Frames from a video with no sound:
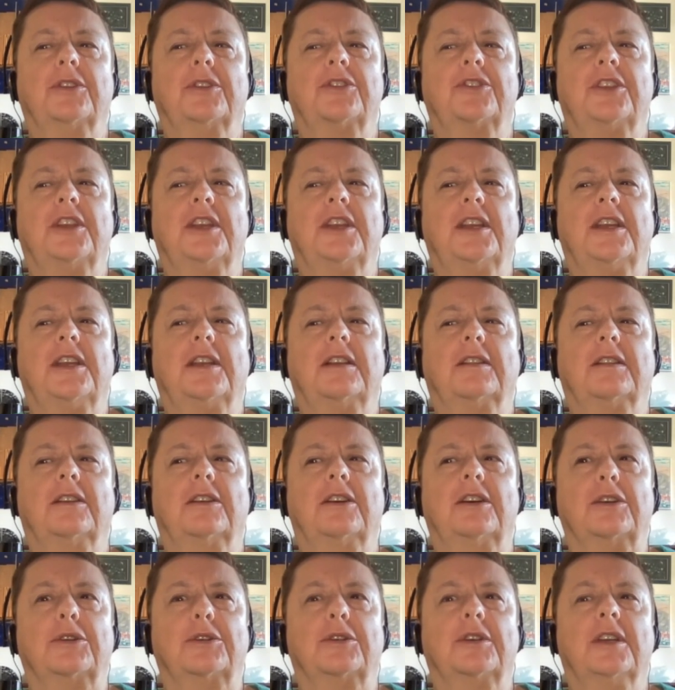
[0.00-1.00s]
saying,
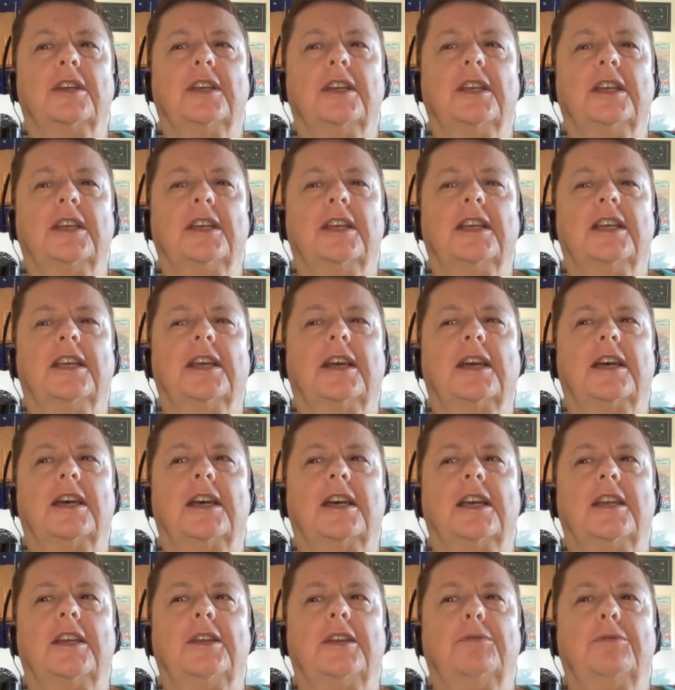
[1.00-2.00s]
look,
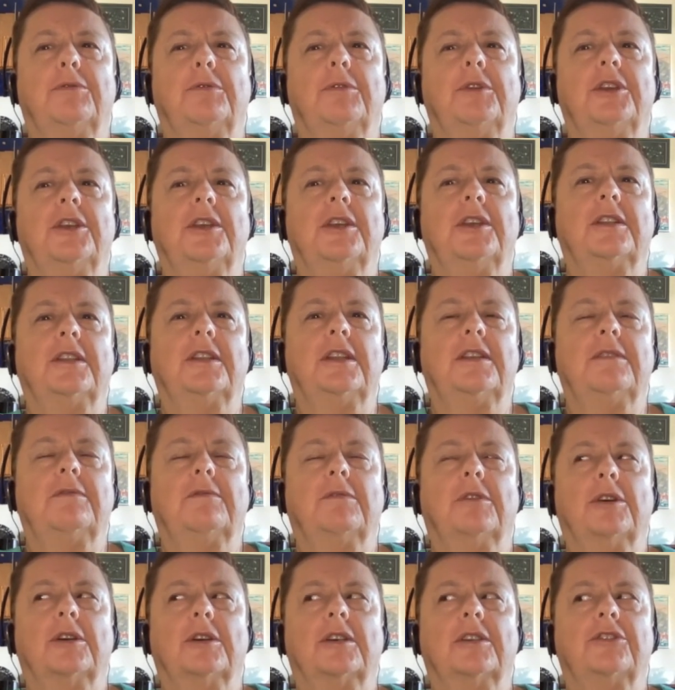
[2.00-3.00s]
I really
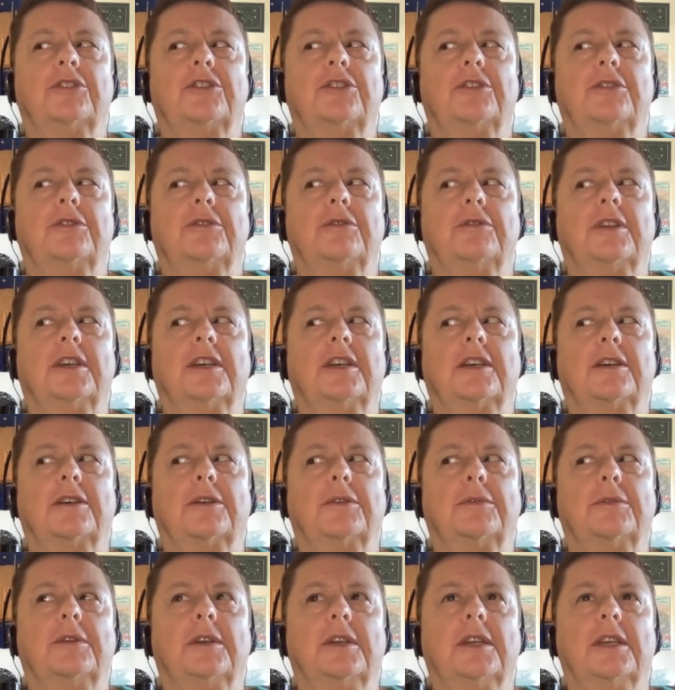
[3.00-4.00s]
want to
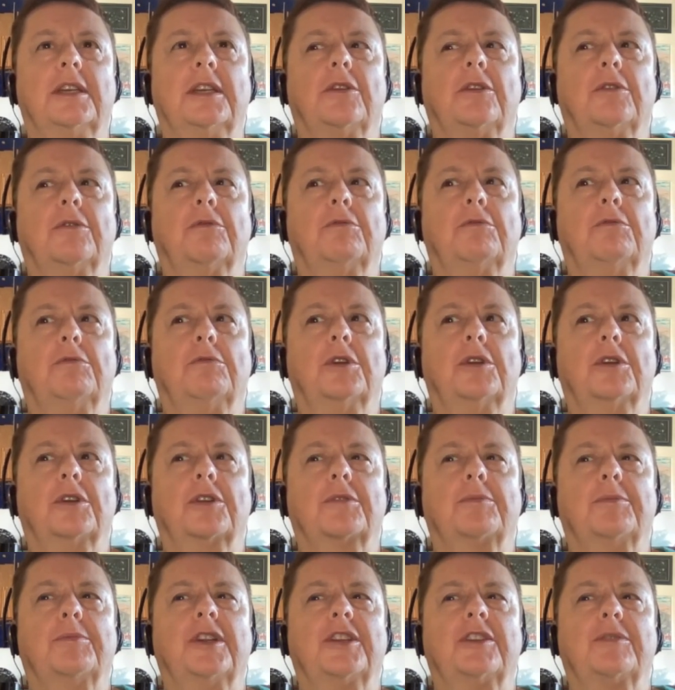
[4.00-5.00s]
now
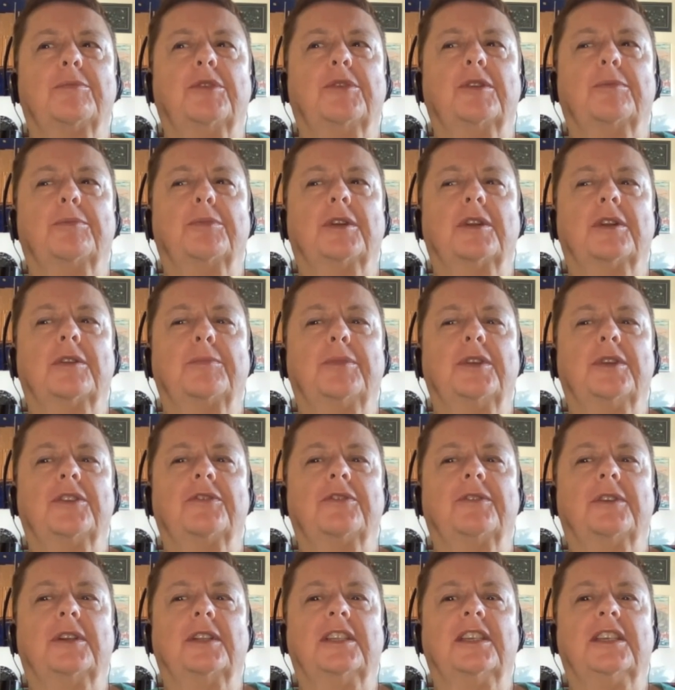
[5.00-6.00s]
work much more
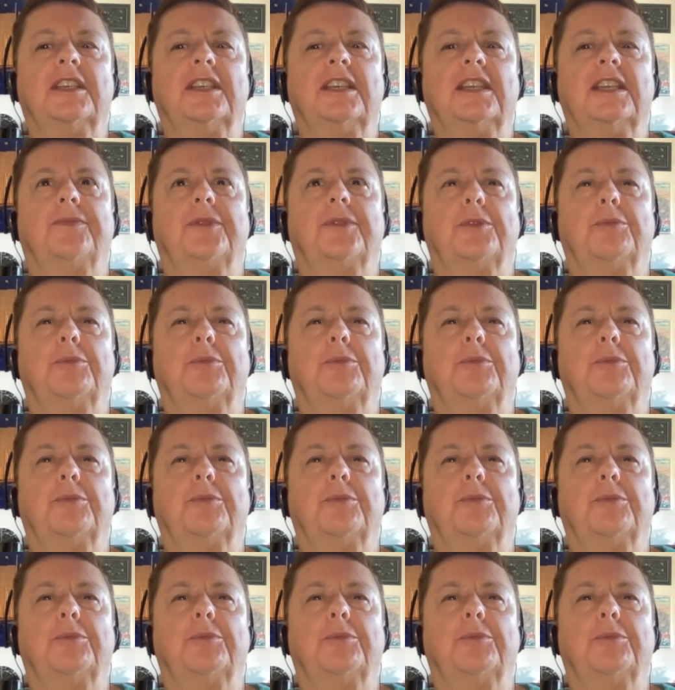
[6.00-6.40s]
purposefully,